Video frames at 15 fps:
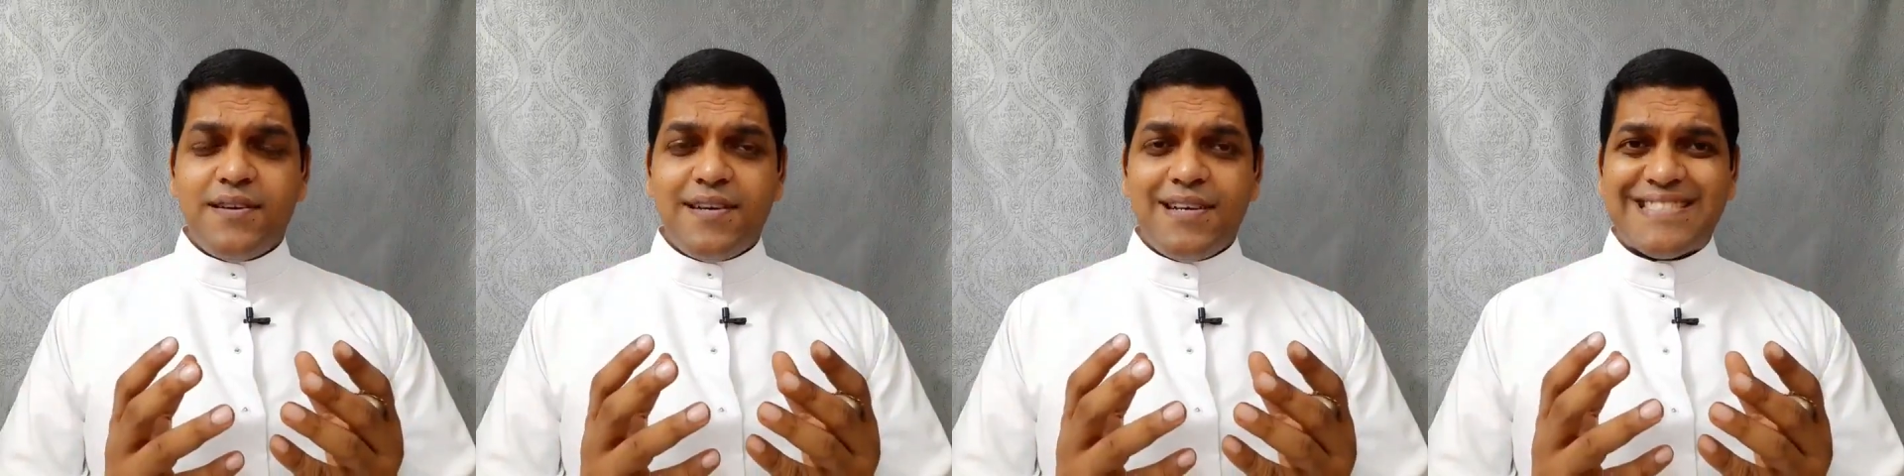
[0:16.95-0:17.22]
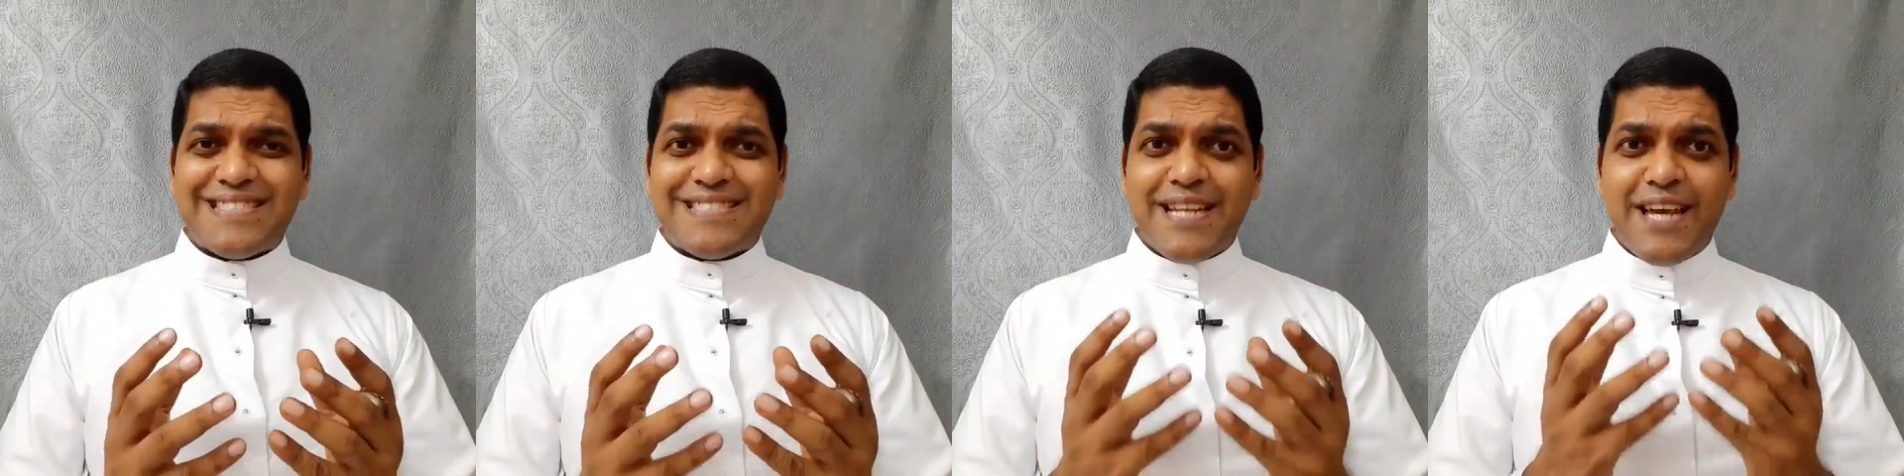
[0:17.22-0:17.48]
a
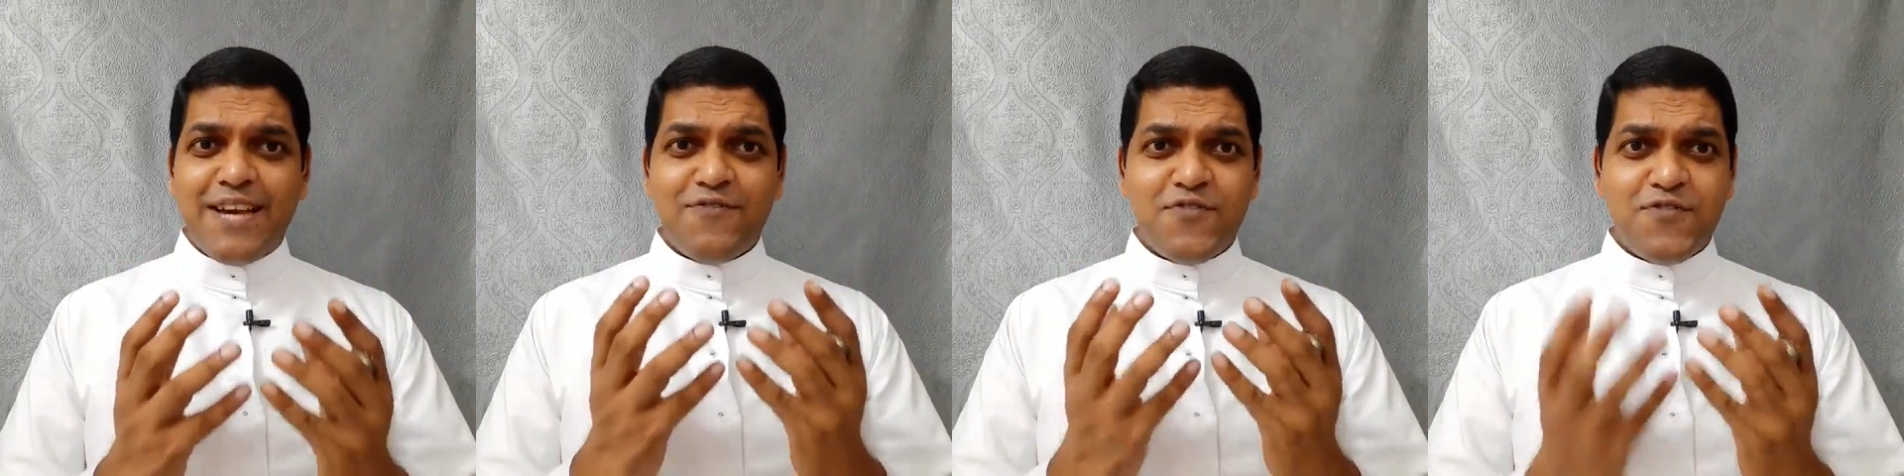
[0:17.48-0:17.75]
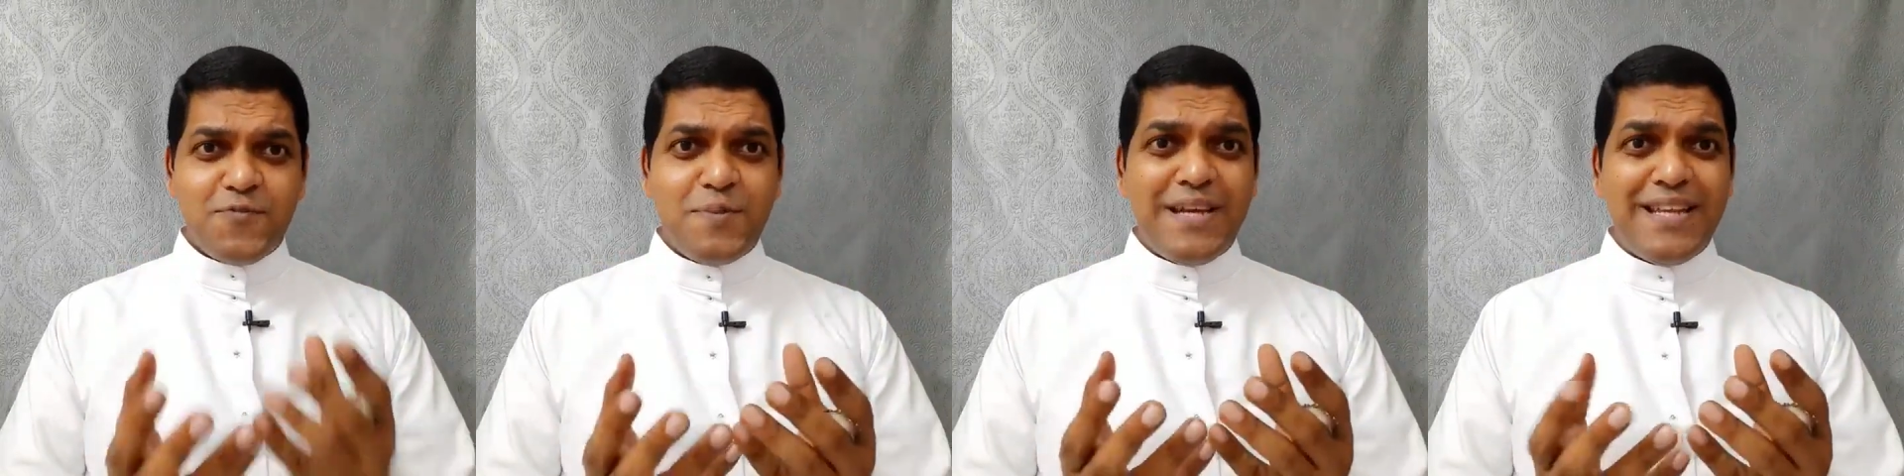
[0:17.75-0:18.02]
slave
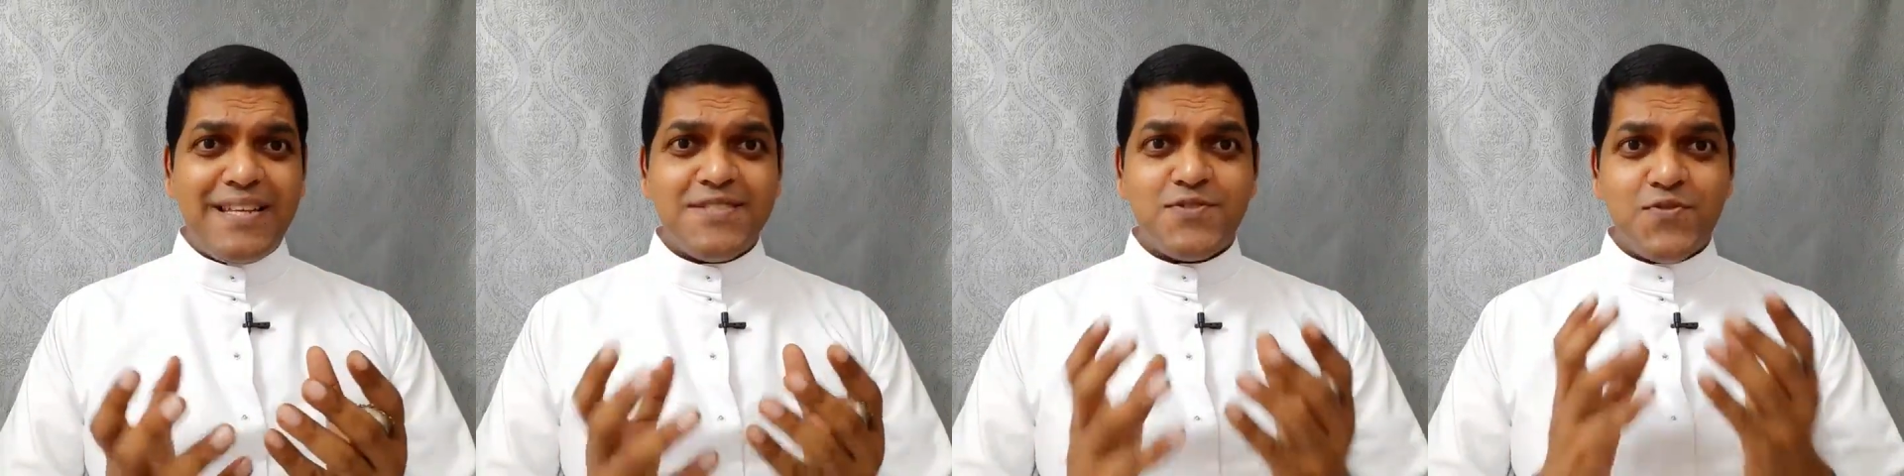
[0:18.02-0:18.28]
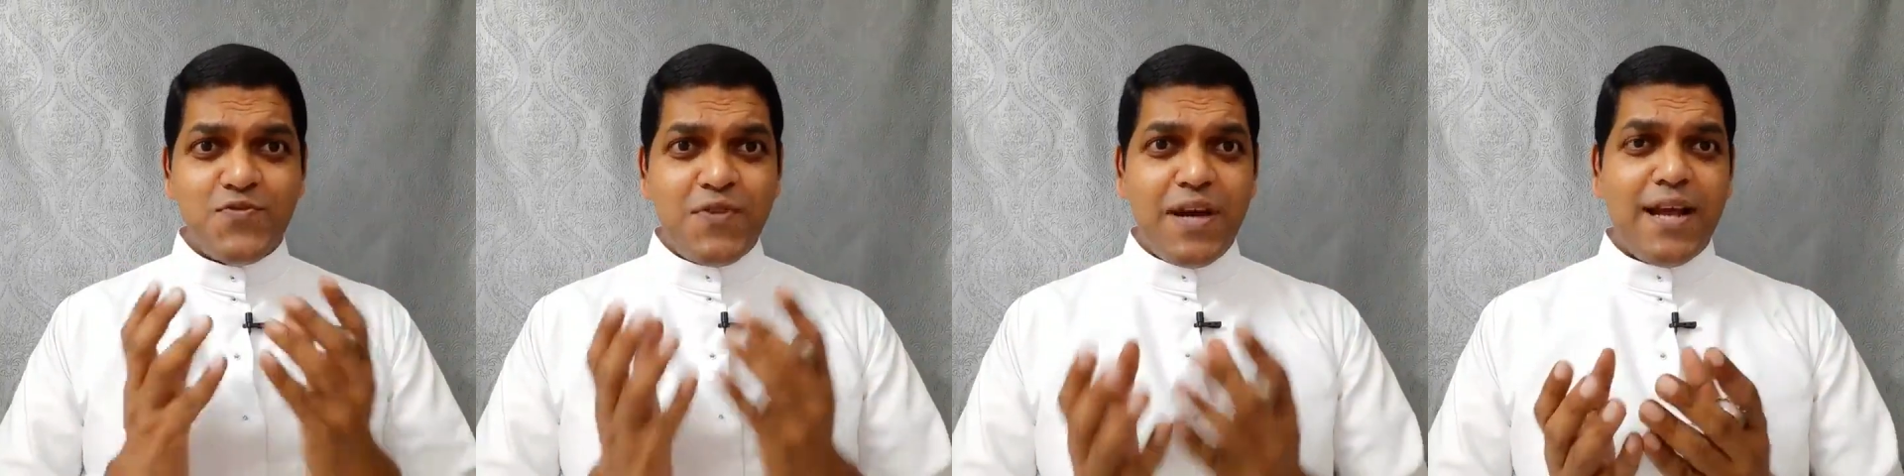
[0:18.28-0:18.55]
of Mary is
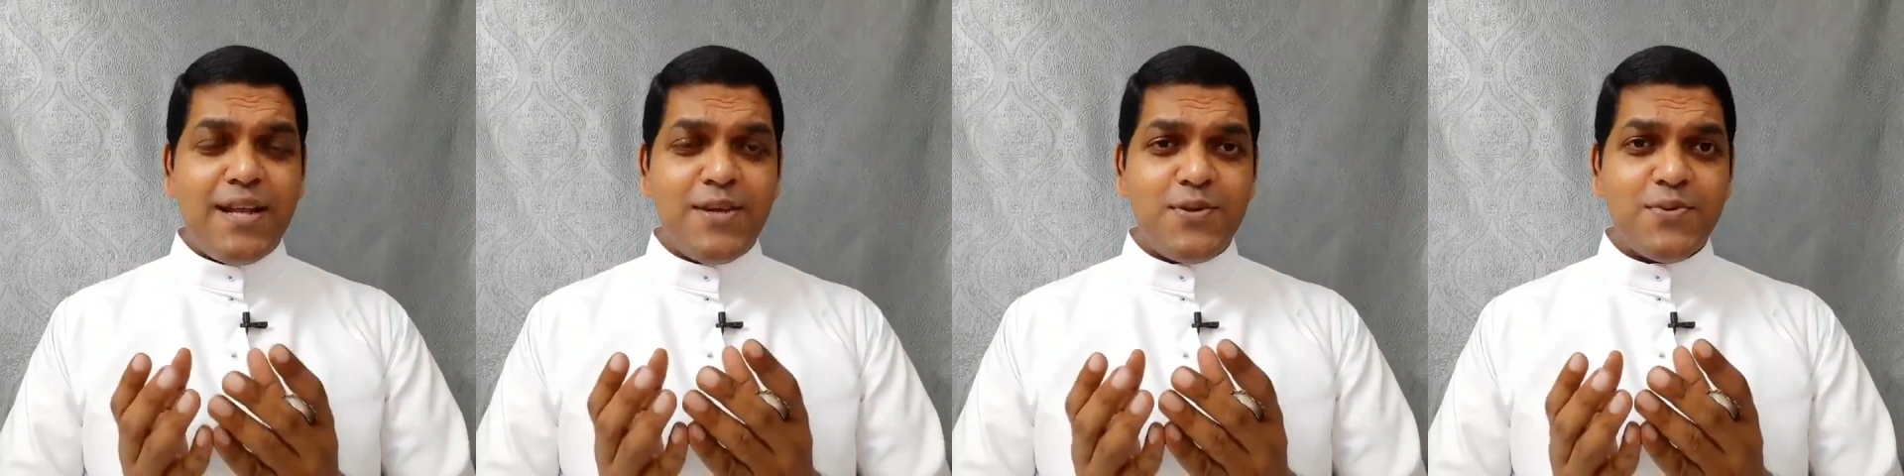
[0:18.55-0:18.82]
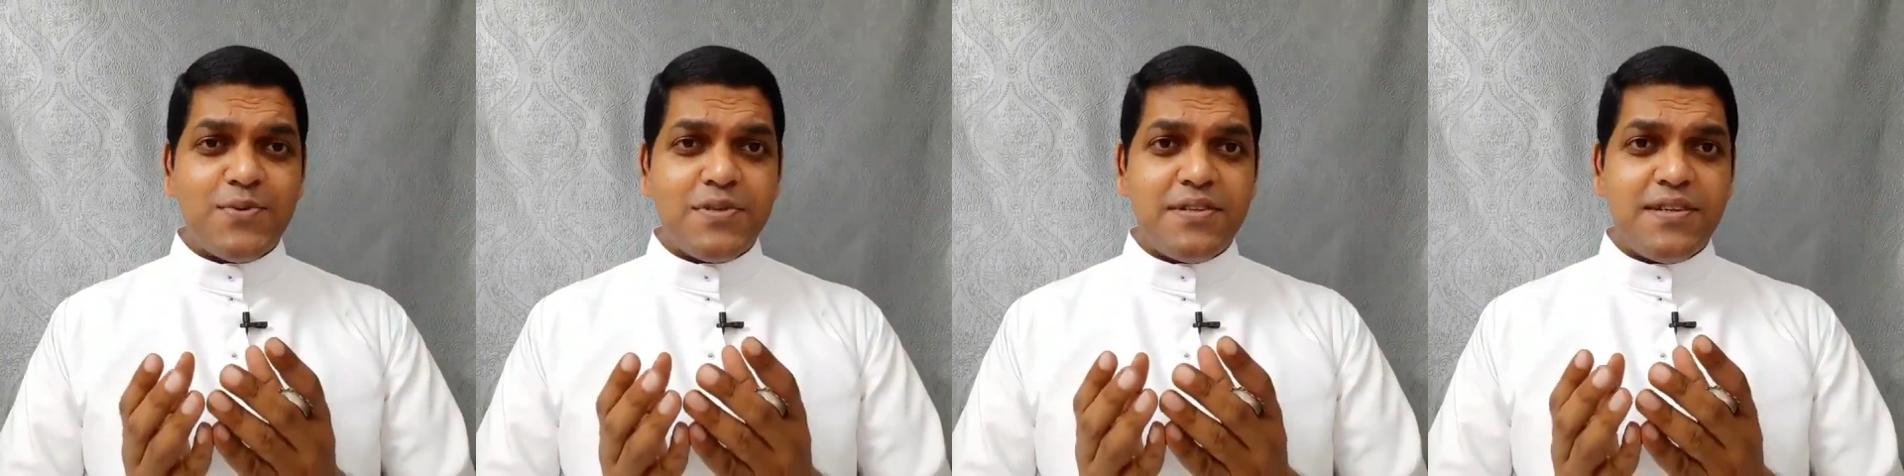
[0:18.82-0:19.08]

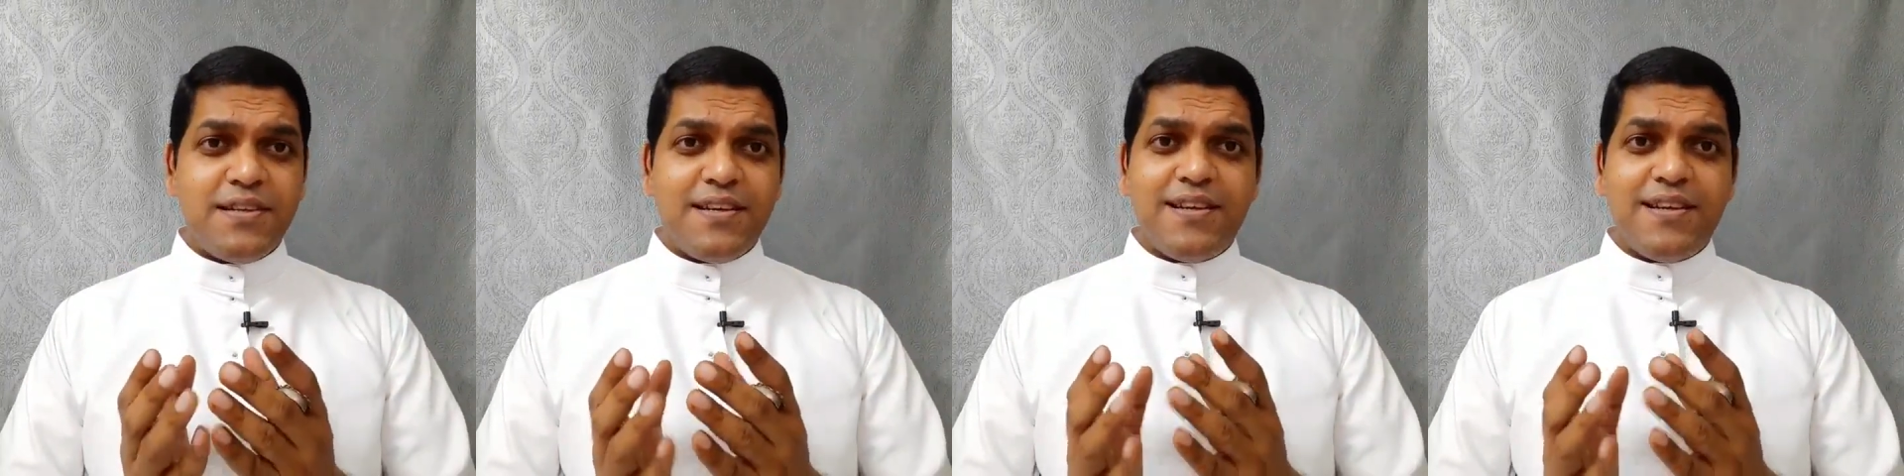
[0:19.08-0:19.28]
valued